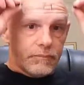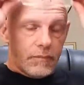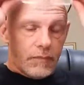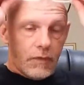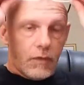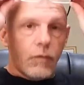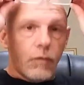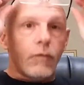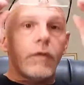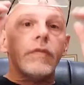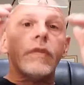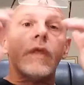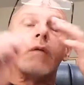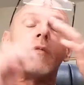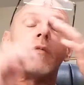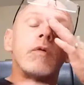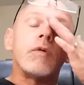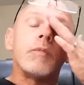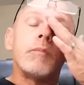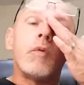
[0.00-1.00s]
when they
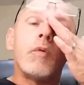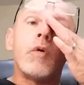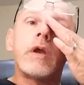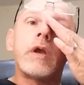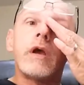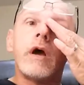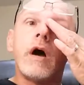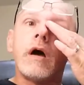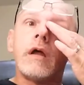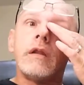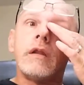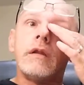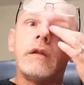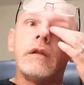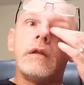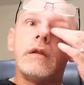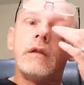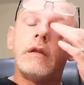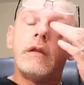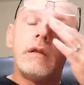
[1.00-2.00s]
were
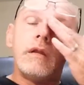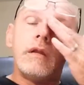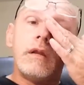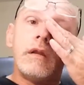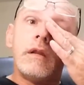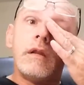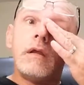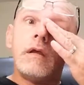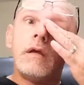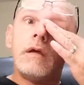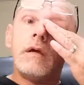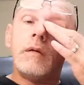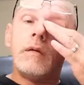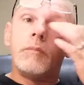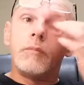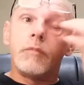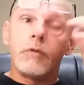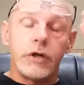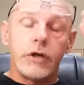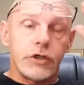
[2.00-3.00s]
boycotting
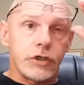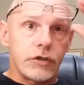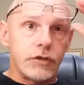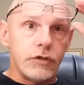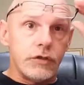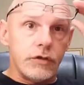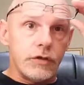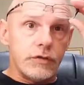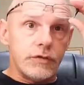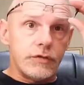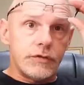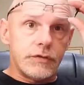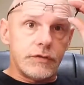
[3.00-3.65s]
British goods,